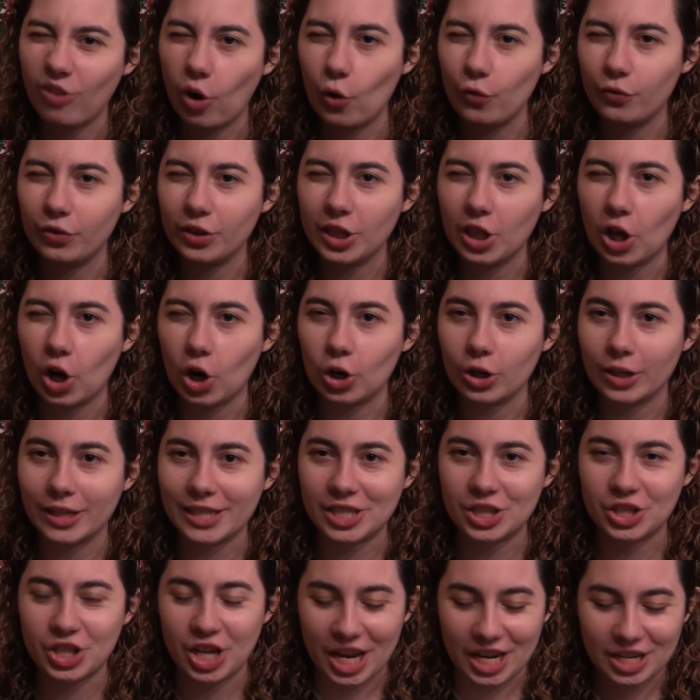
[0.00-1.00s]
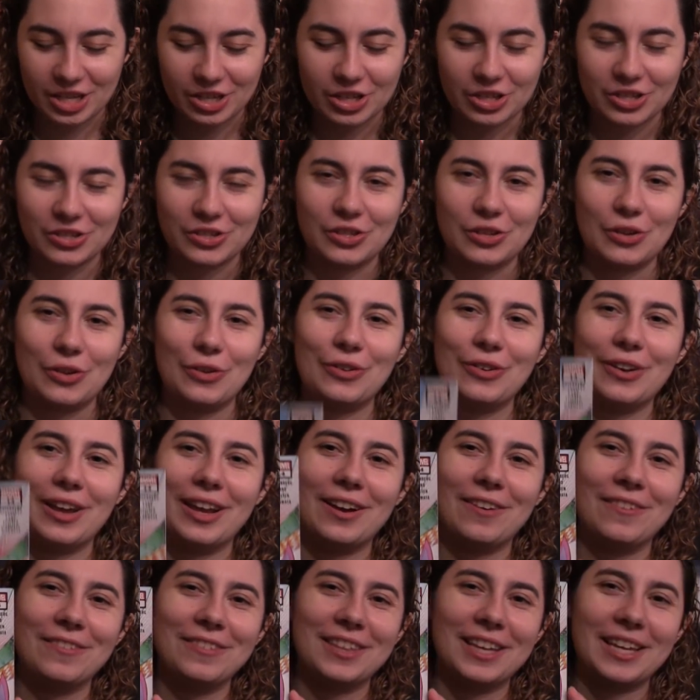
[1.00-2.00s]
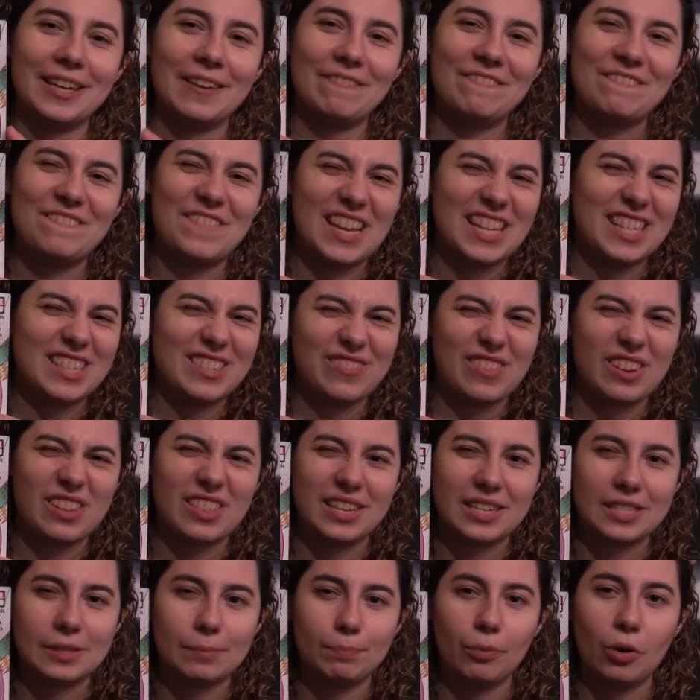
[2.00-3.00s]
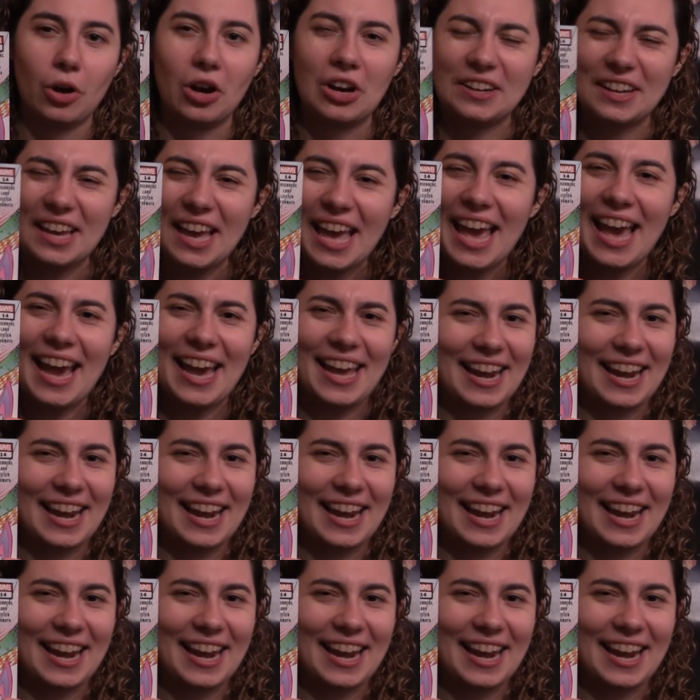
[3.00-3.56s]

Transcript: hopefully the artist changes soon. I don't think it fits for this book,